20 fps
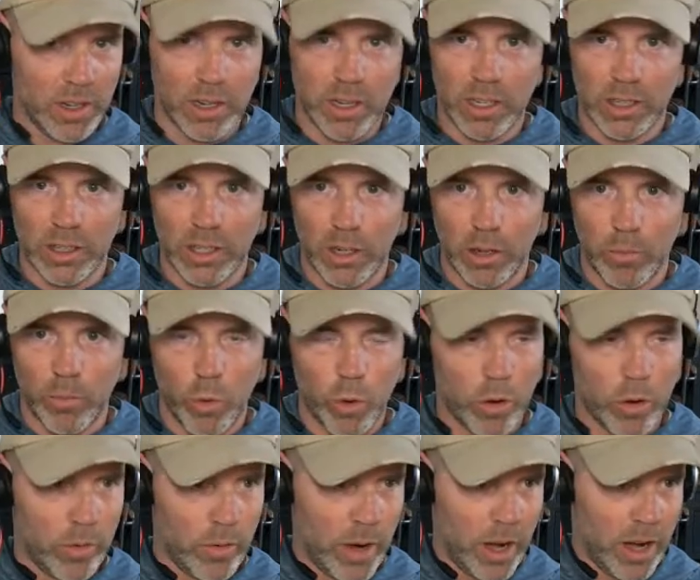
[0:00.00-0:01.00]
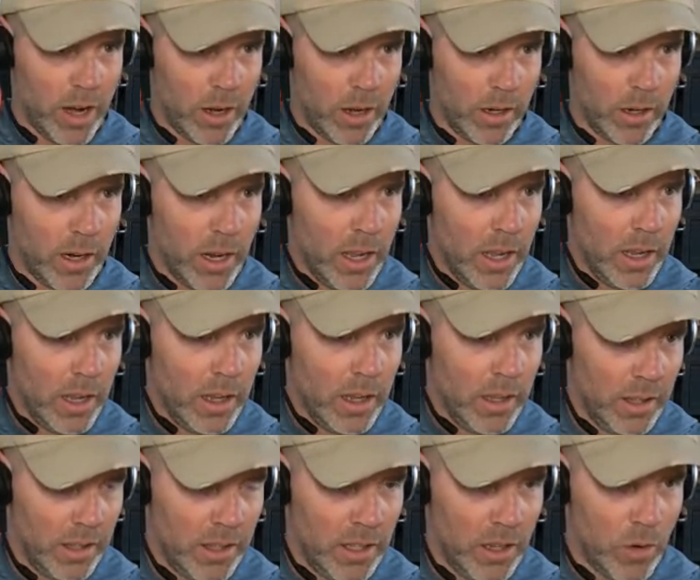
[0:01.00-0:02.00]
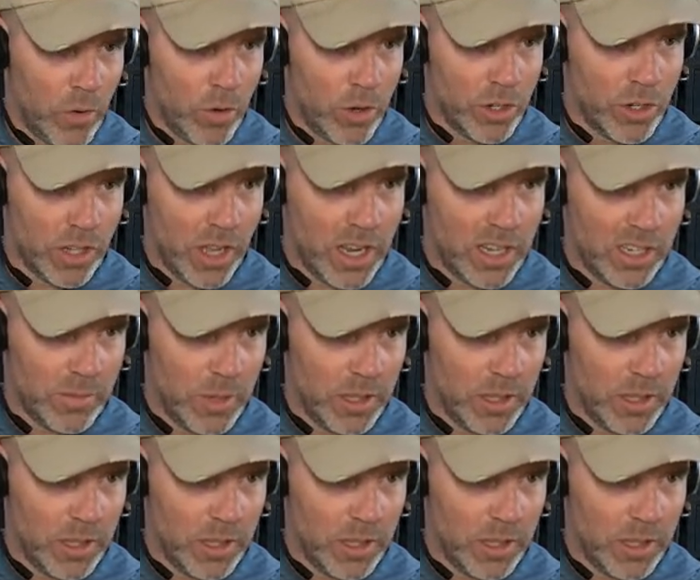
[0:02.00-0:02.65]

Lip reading: a little more rare than the orange lines,